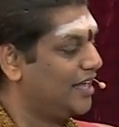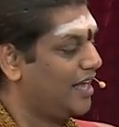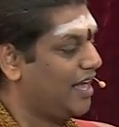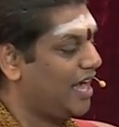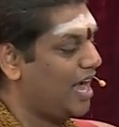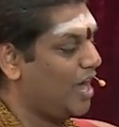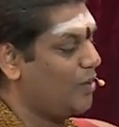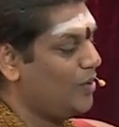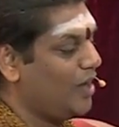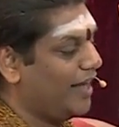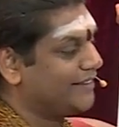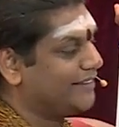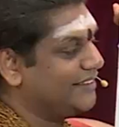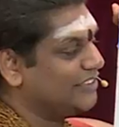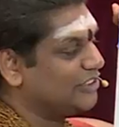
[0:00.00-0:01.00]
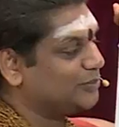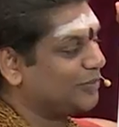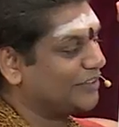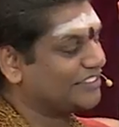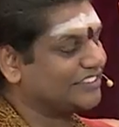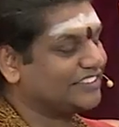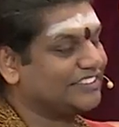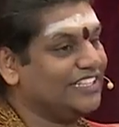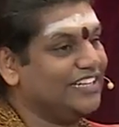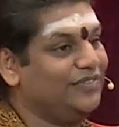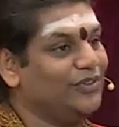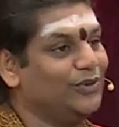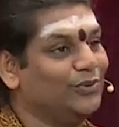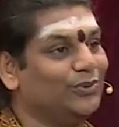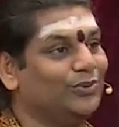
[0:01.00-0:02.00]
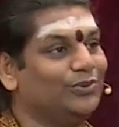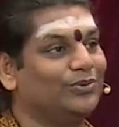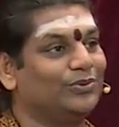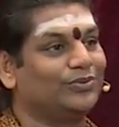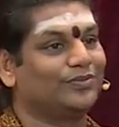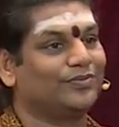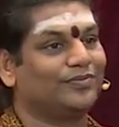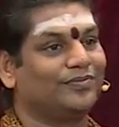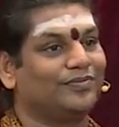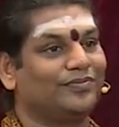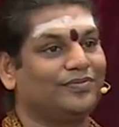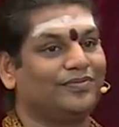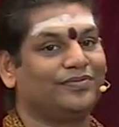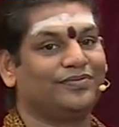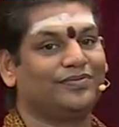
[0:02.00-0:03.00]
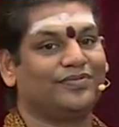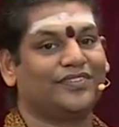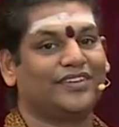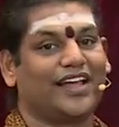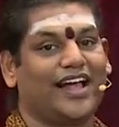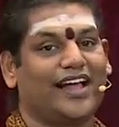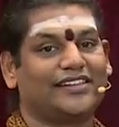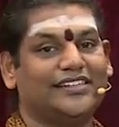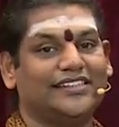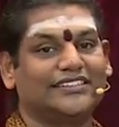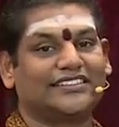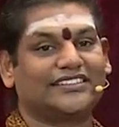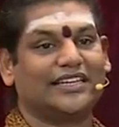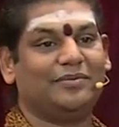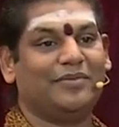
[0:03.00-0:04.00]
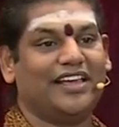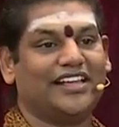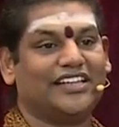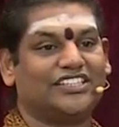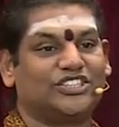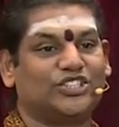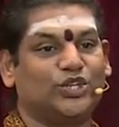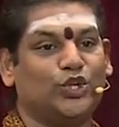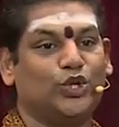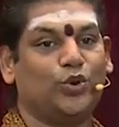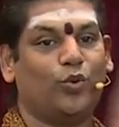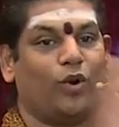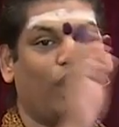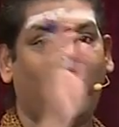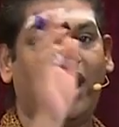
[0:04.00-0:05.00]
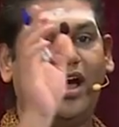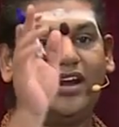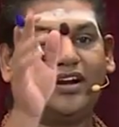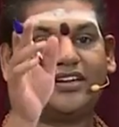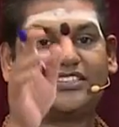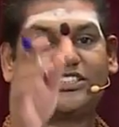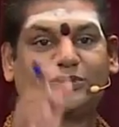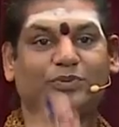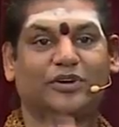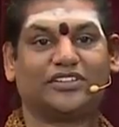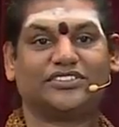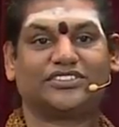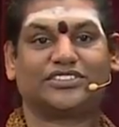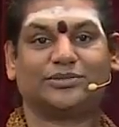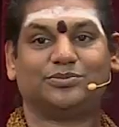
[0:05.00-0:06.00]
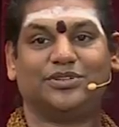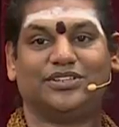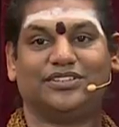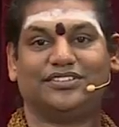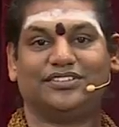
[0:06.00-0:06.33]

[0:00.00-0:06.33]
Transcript: how others perceive you, others' image, you are responsible.